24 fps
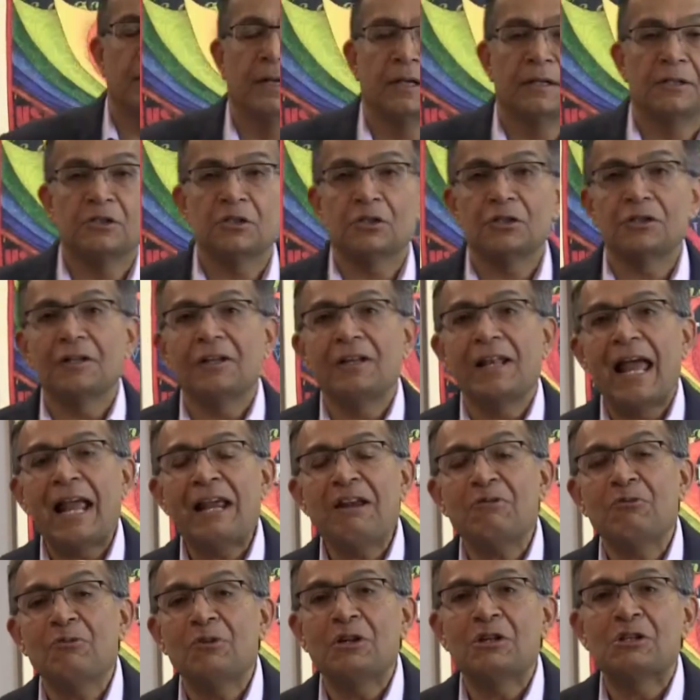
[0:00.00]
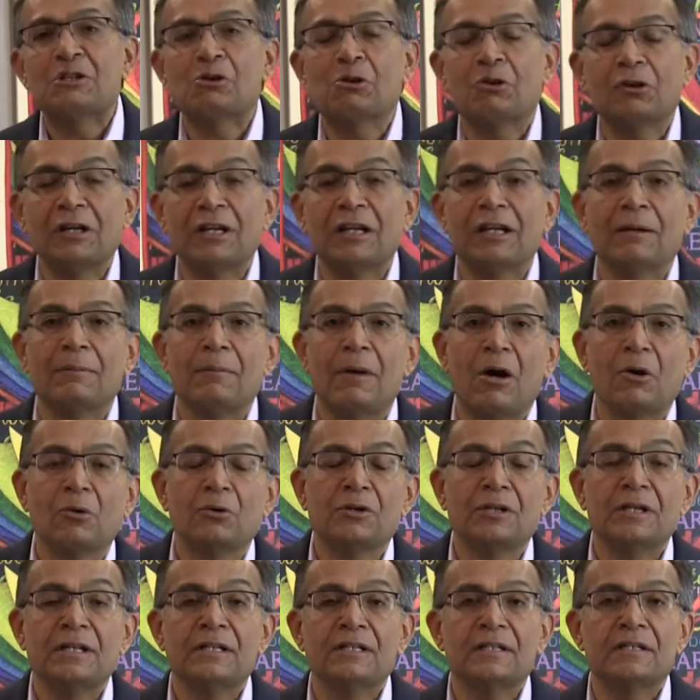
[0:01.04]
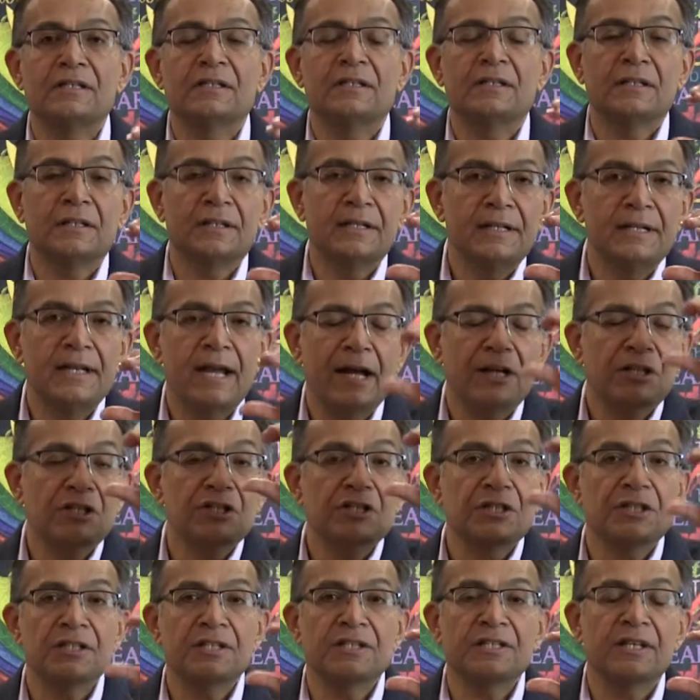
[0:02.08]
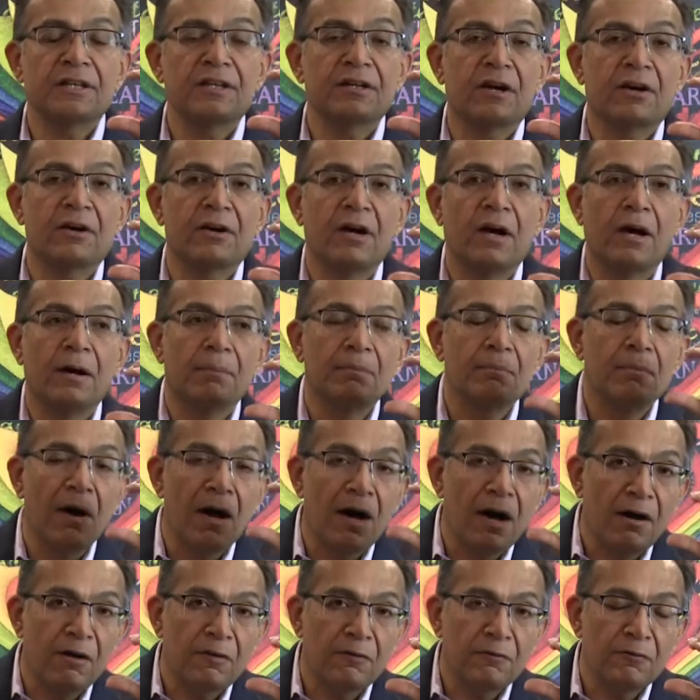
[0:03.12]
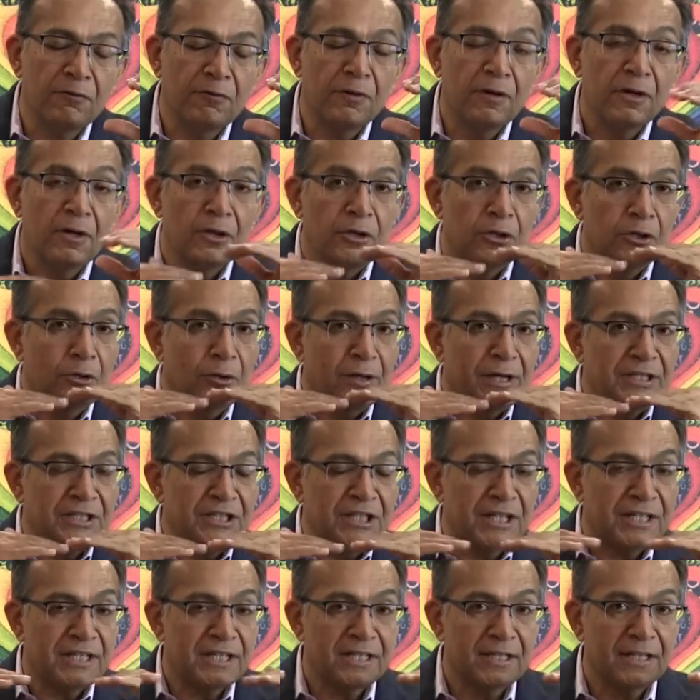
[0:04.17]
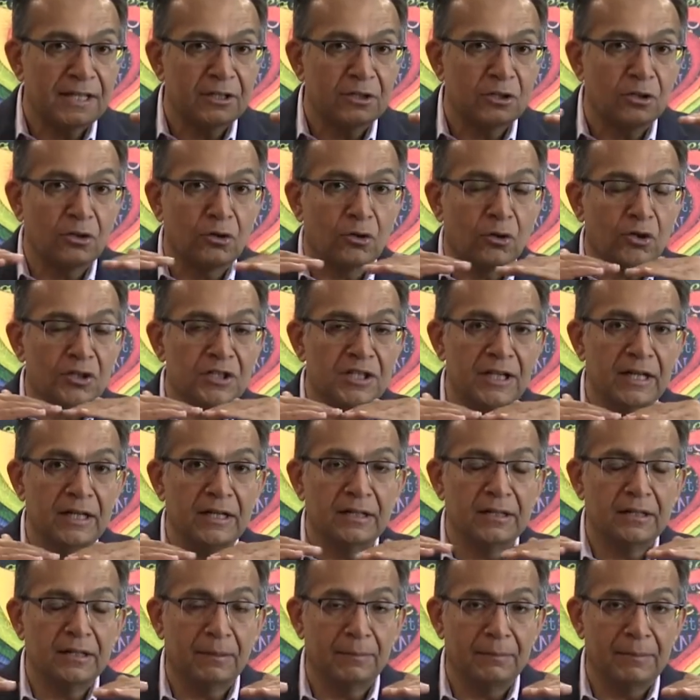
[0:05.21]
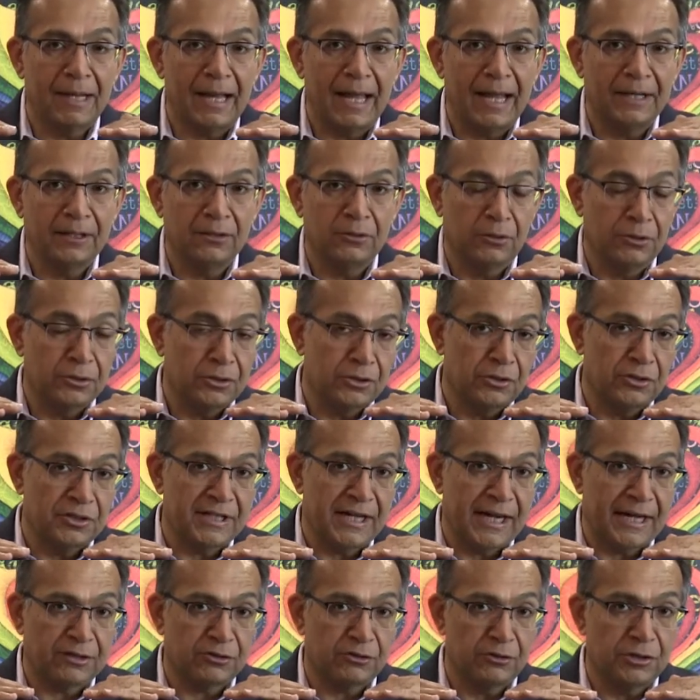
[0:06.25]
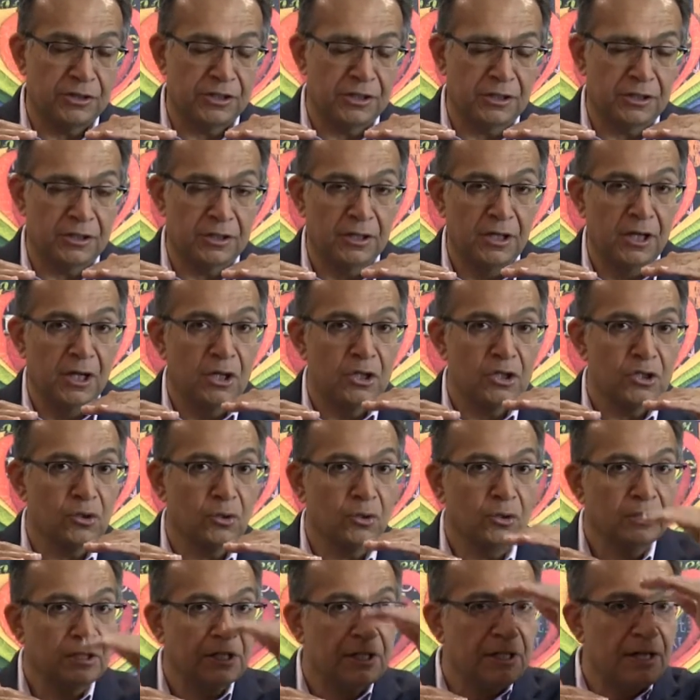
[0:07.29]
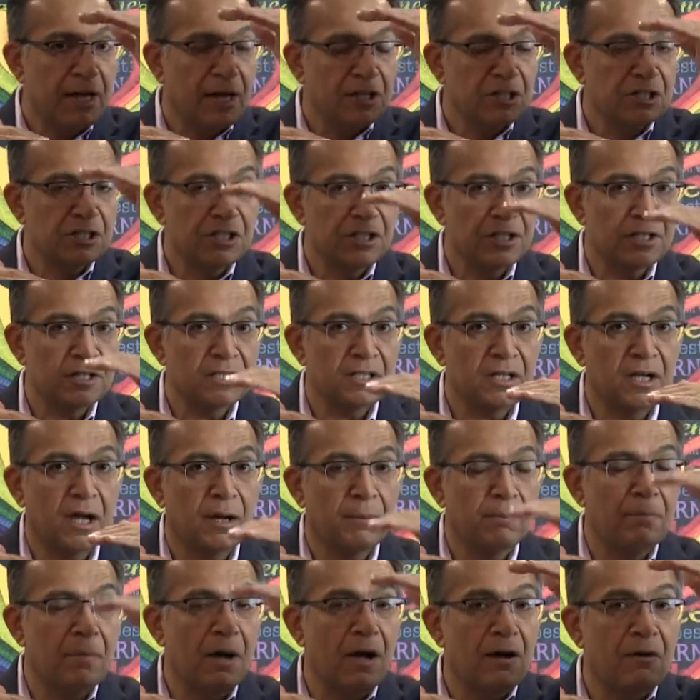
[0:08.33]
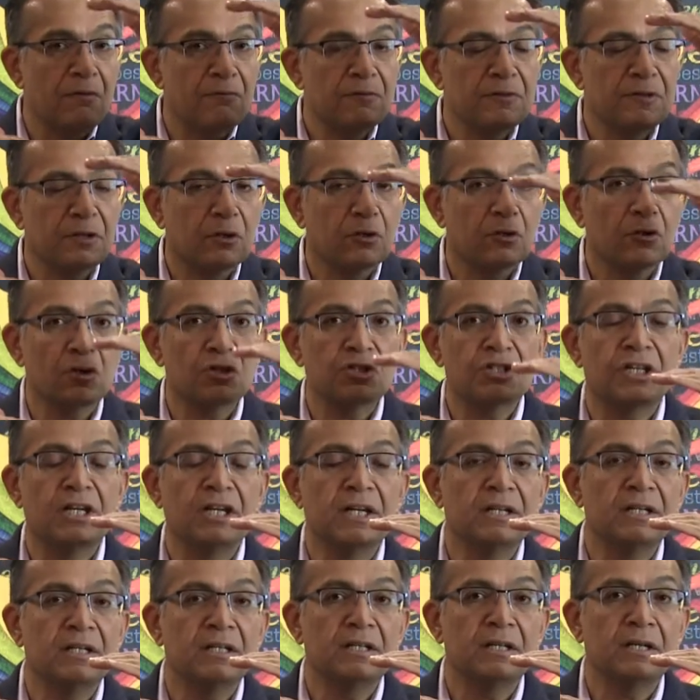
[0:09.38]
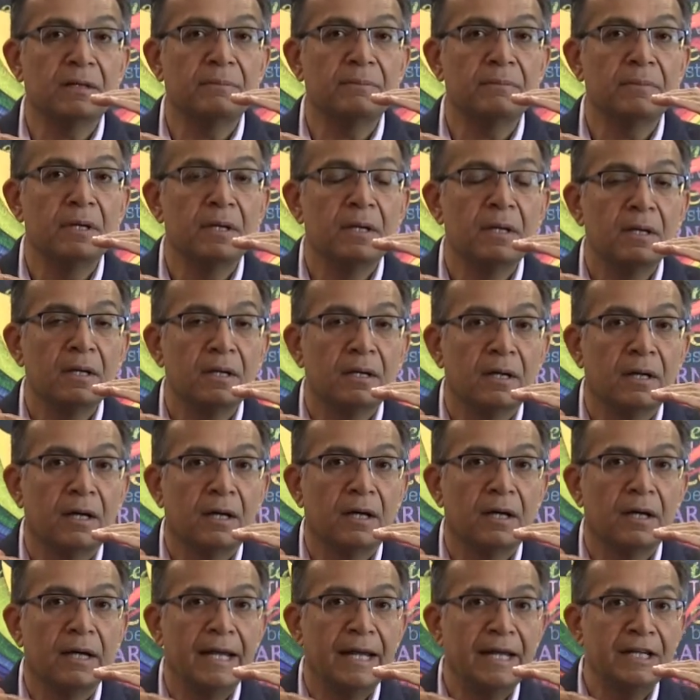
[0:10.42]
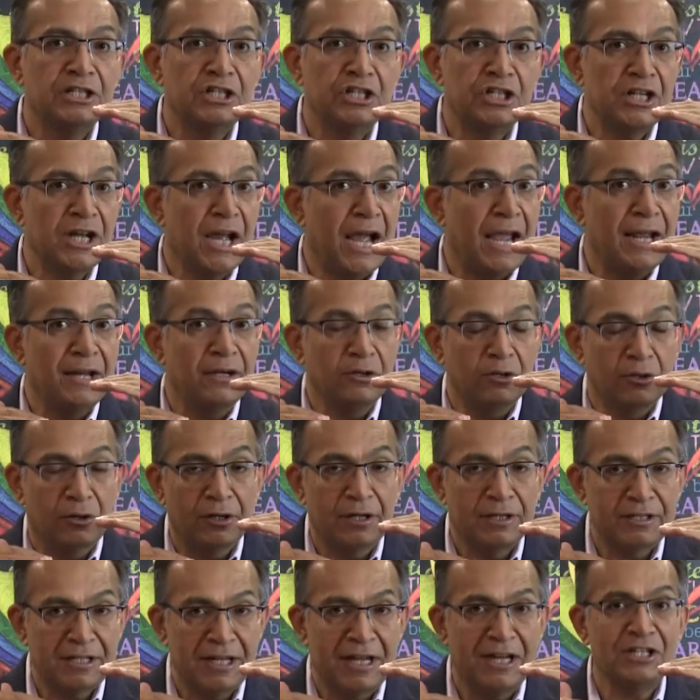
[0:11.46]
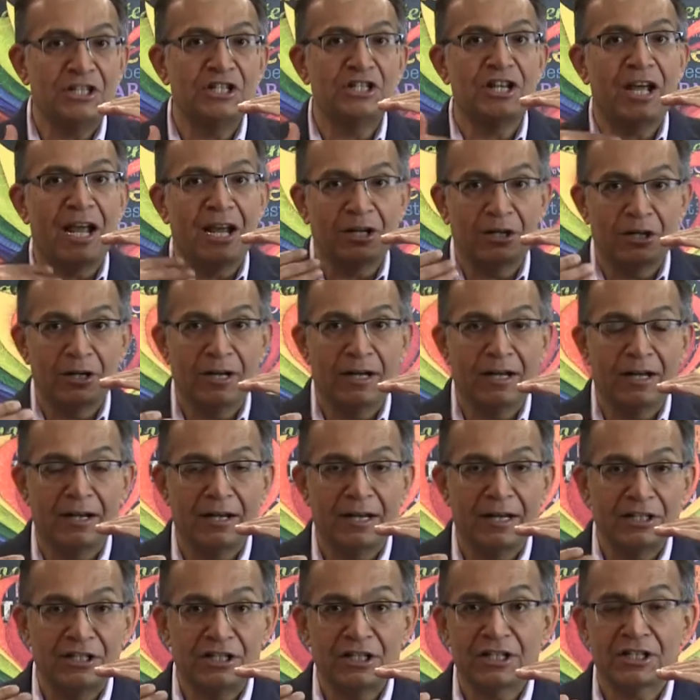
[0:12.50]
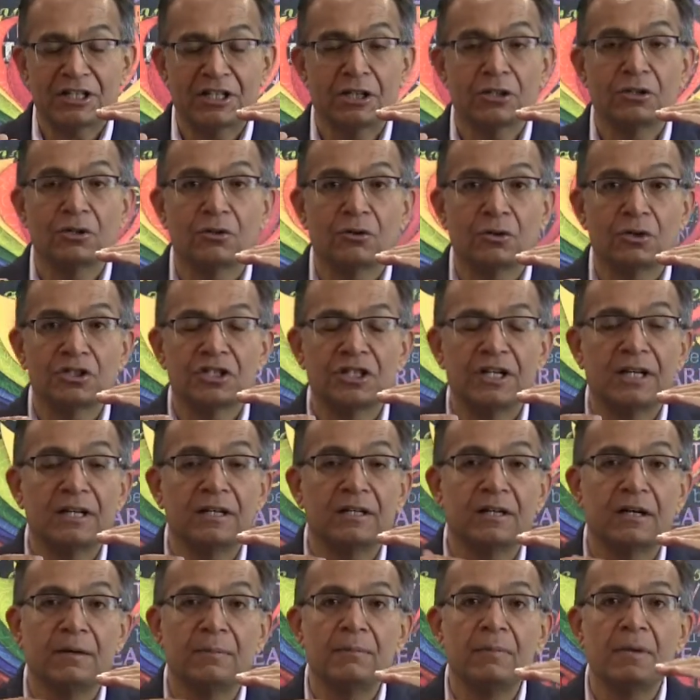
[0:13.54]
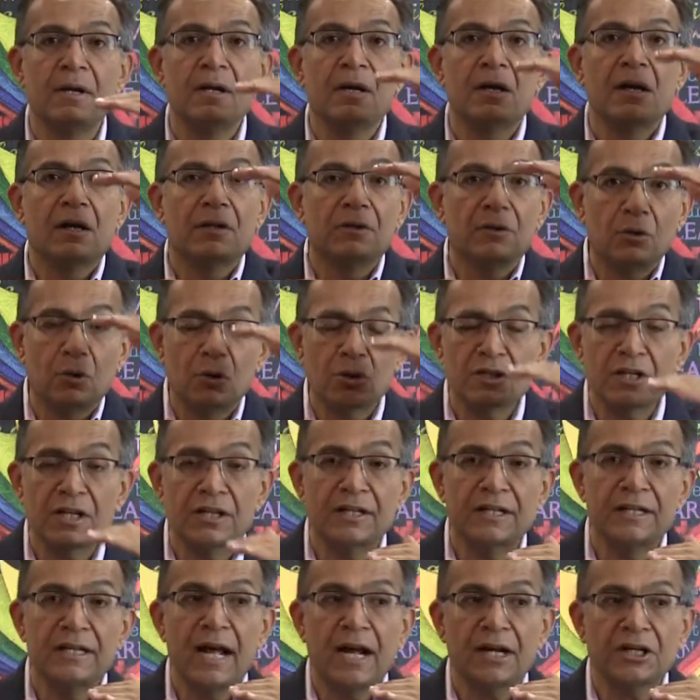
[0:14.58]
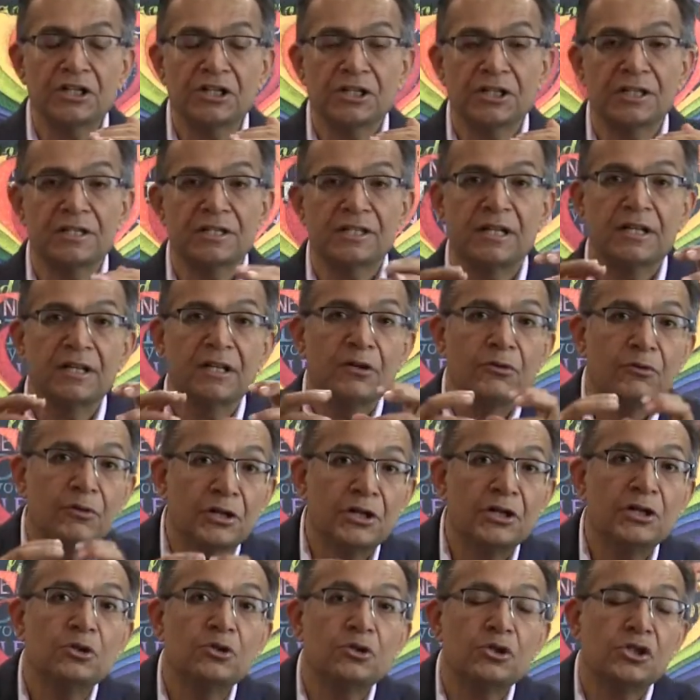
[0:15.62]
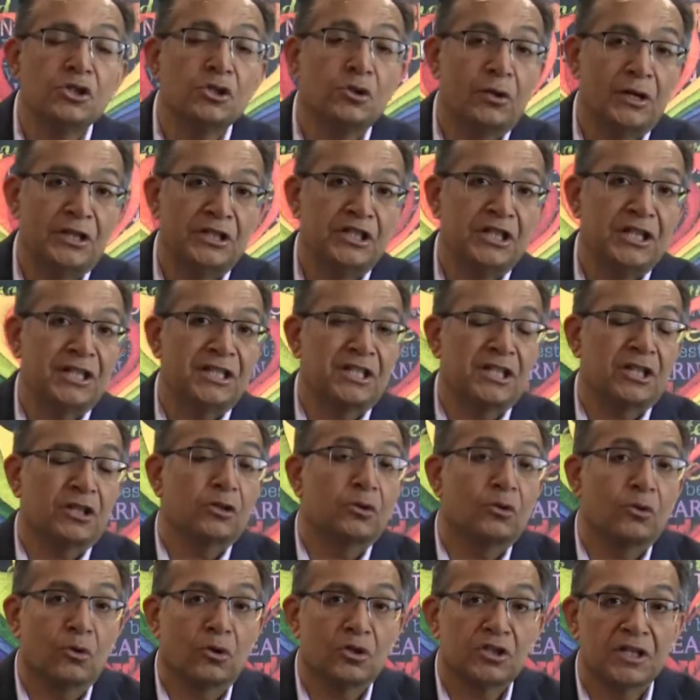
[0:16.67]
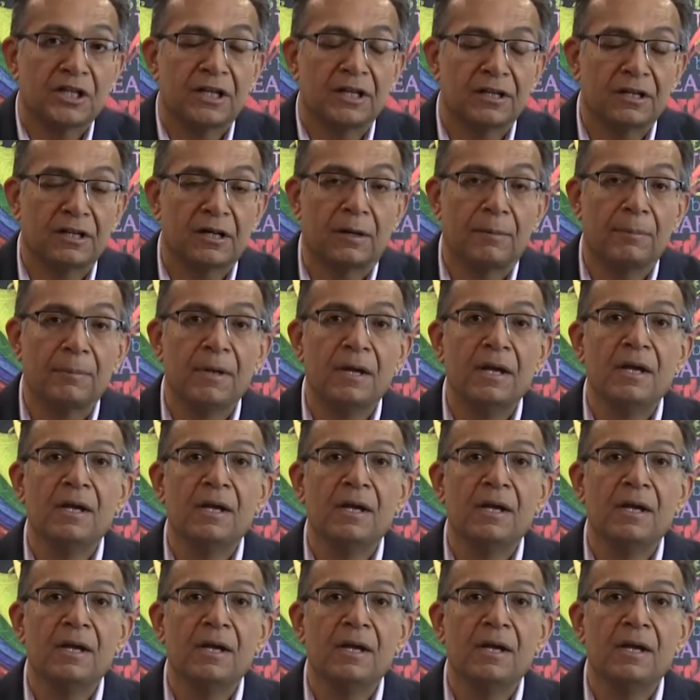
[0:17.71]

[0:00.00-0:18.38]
So the line we are talking about is the deductions that are above your adjusted gross income line on your tax return. So all the deductions above the gross income AGI, known as AGI, adjusted gross income, those are deductions and they reduce your adjusted gross income,